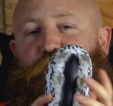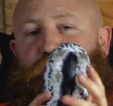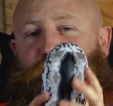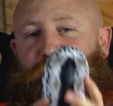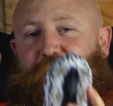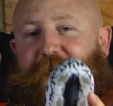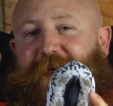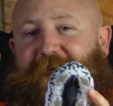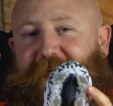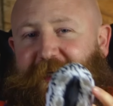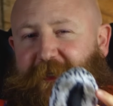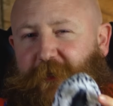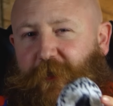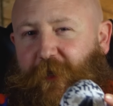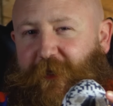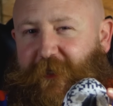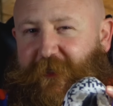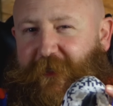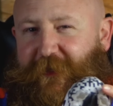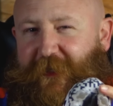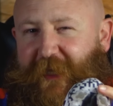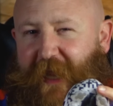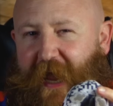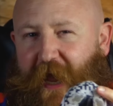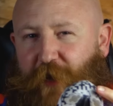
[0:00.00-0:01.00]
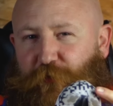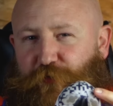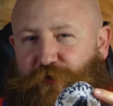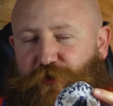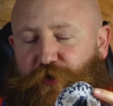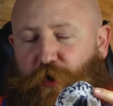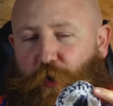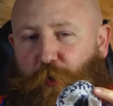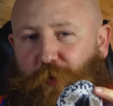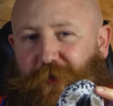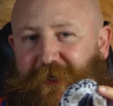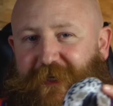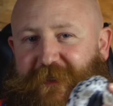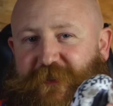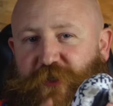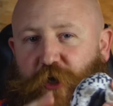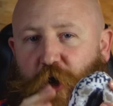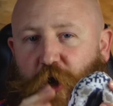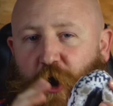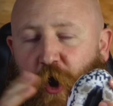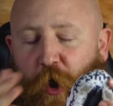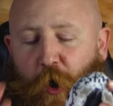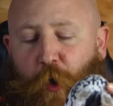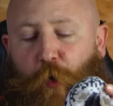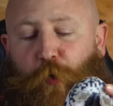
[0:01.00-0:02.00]
really like the outsole as
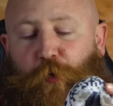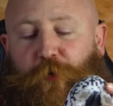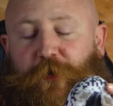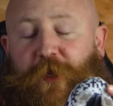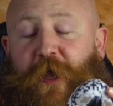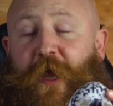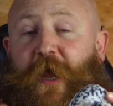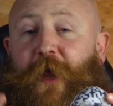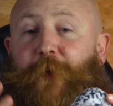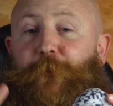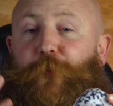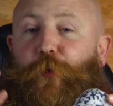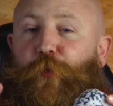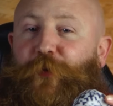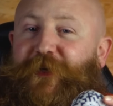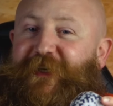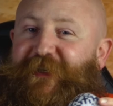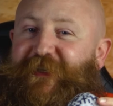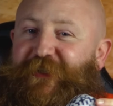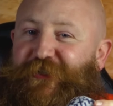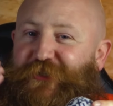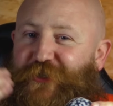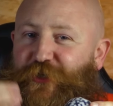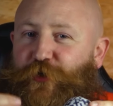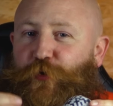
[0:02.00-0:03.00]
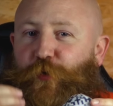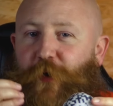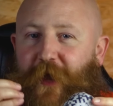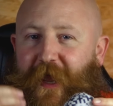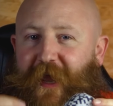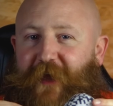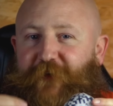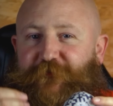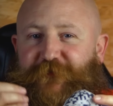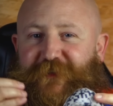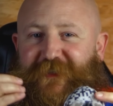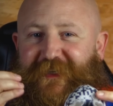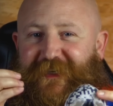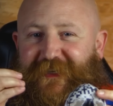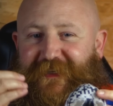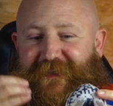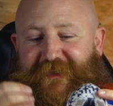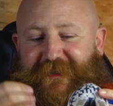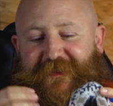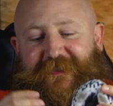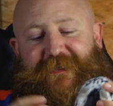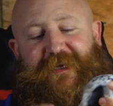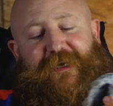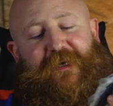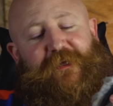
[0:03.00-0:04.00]
a whole, but we do have to
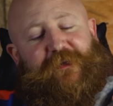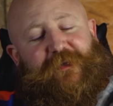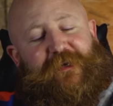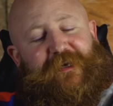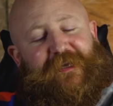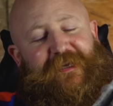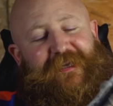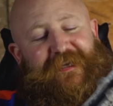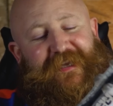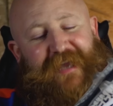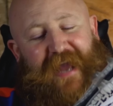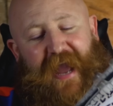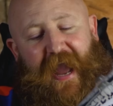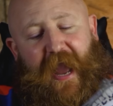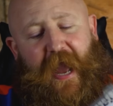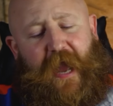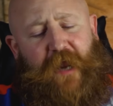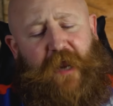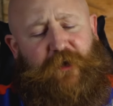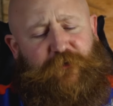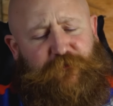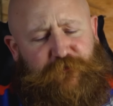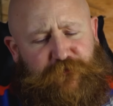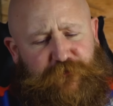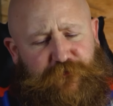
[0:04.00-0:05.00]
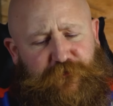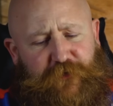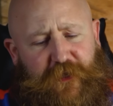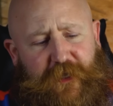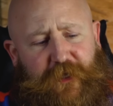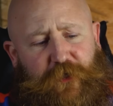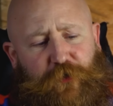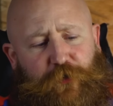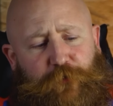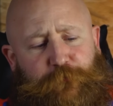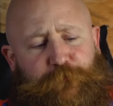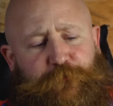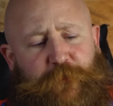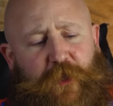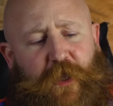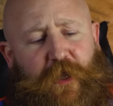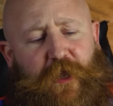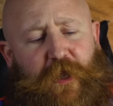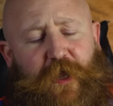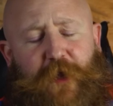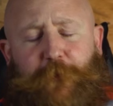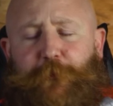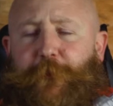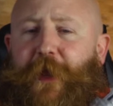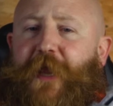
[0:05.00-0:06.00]
consider that it can feel
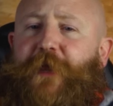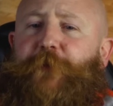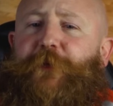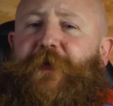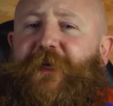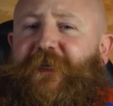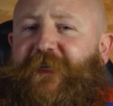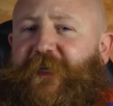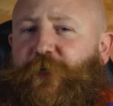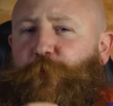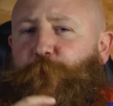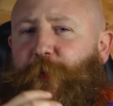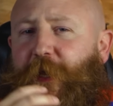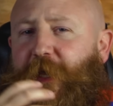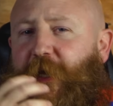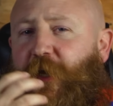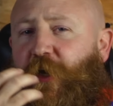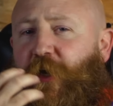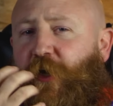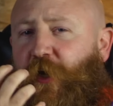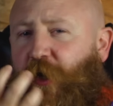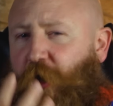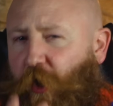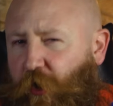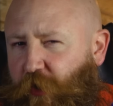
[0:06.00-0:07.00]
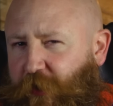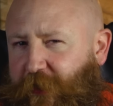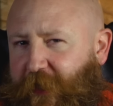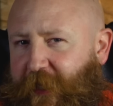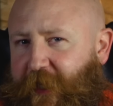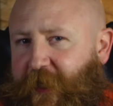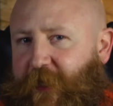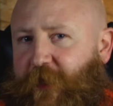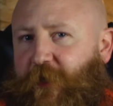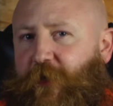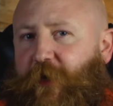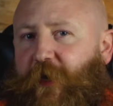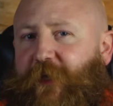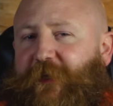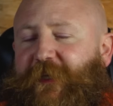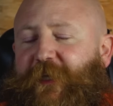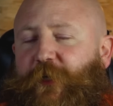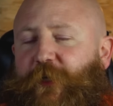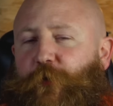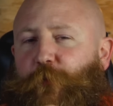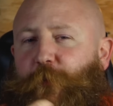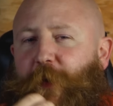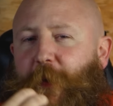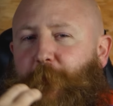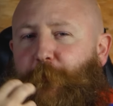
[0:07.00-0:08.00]
maybe a little bit clunky, a
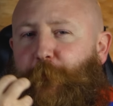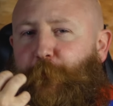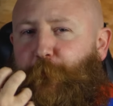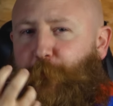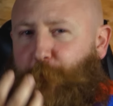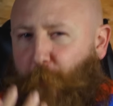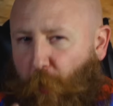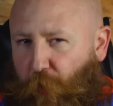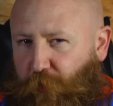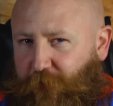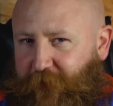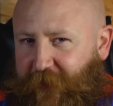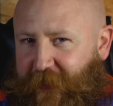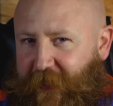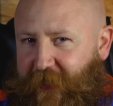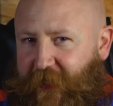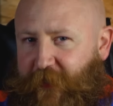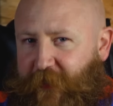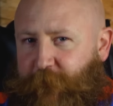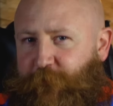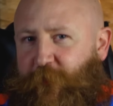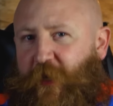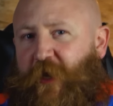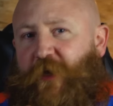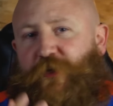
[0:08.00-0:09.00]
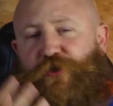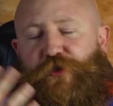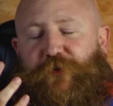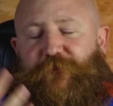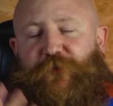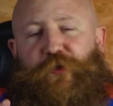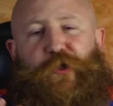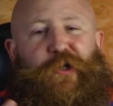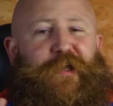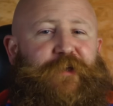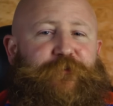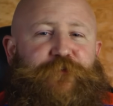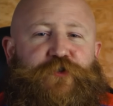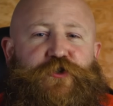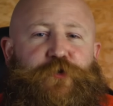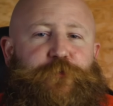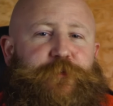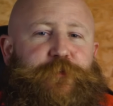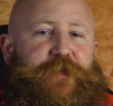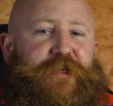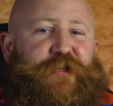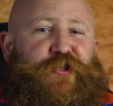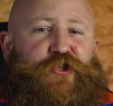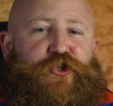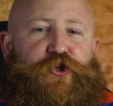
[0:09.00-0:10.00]
little bit bulky. So if you're looking for
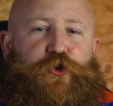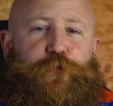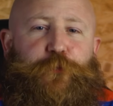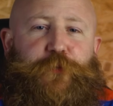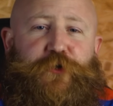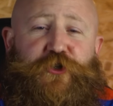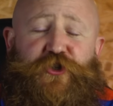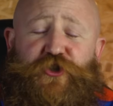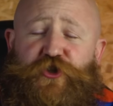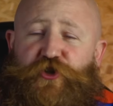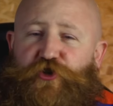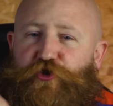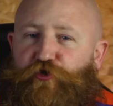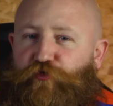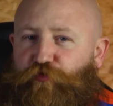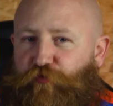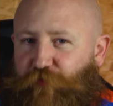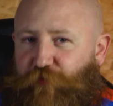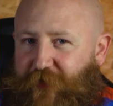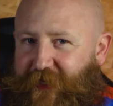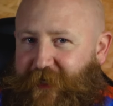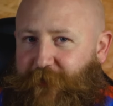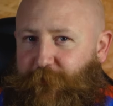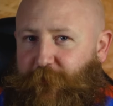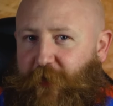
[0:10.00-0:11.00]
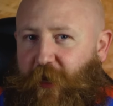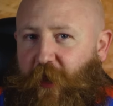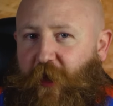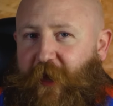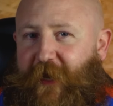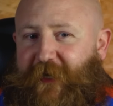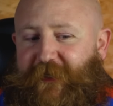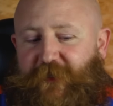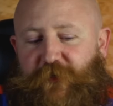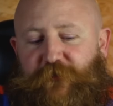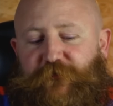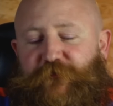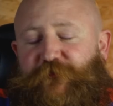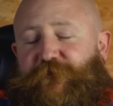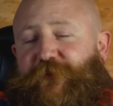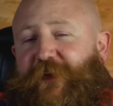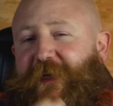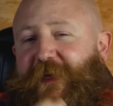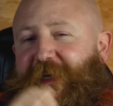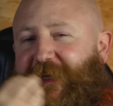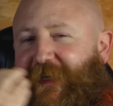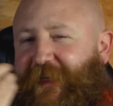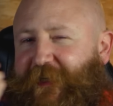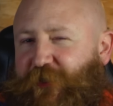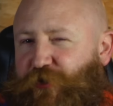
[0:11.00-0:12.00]
something super streamlined and
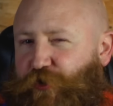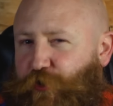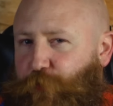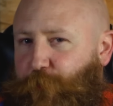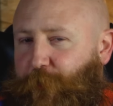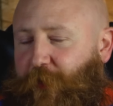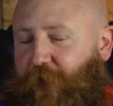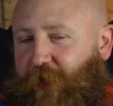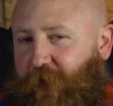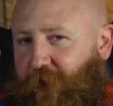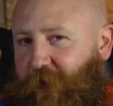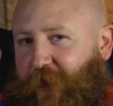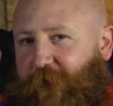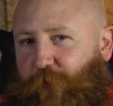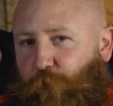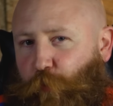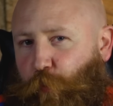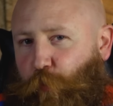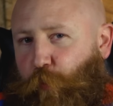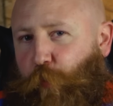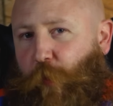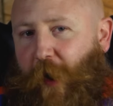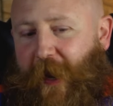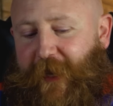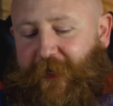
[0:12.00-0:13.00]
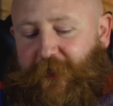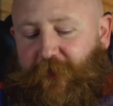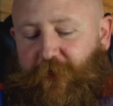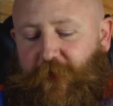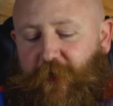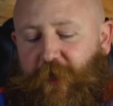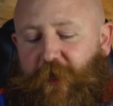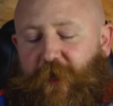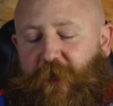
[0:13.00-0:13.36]
feeling super lightweight,